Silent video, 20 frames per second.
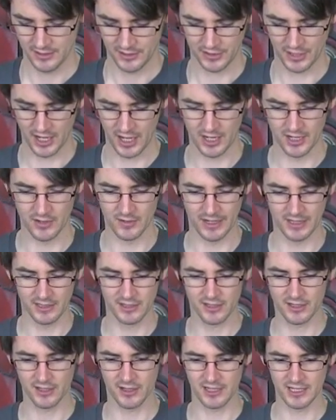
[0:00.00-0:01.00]
So
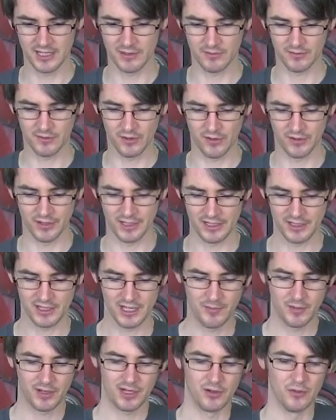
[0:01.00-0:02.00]
inside we've got the
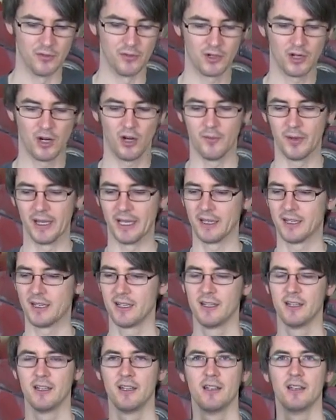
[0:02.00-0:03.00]
typical
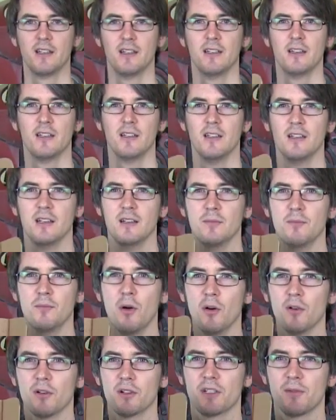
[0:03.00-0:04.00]
comic
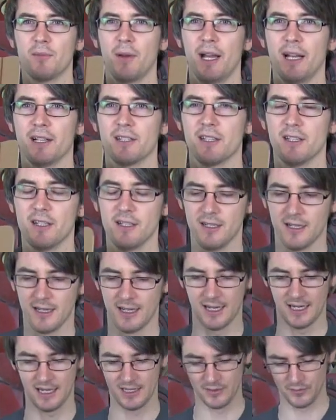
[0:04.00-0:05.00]
box pattern,
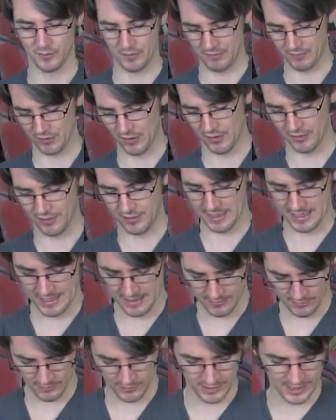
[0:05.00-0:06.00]
and we've got
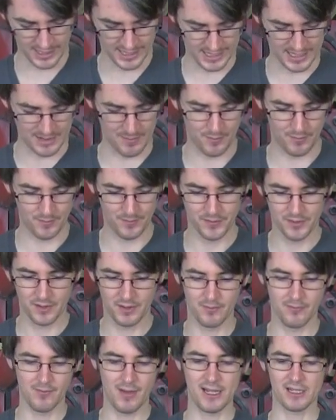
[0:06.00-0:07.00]
the way,
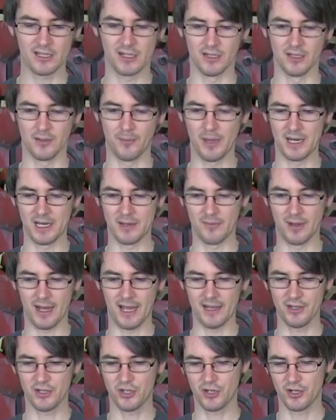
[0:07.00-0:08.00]
metal pin
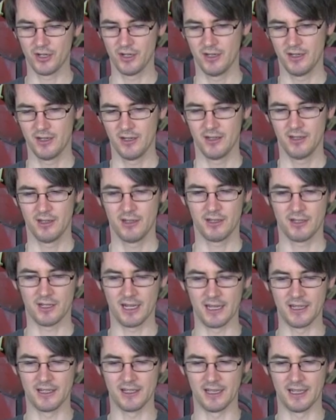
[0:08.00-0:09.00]
badge
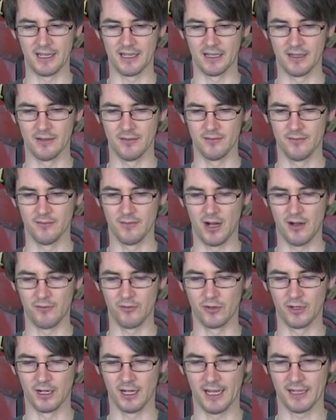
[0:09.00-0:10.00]
stating
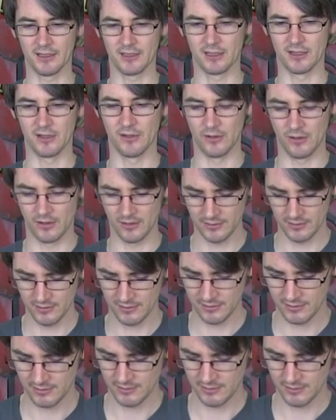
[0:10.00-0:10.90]
Marvel Collector Corps,